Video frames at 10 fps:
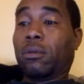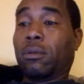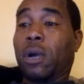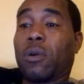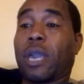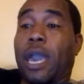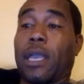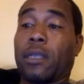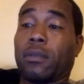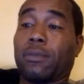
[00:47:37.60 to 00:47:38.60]
Okay,
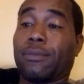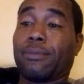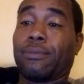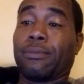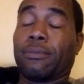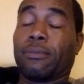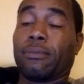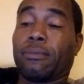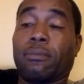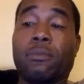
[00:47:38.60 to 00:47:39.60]

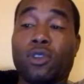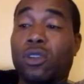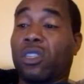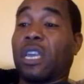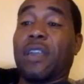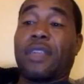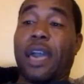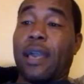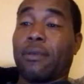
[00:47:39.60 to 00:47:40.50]
you could say that.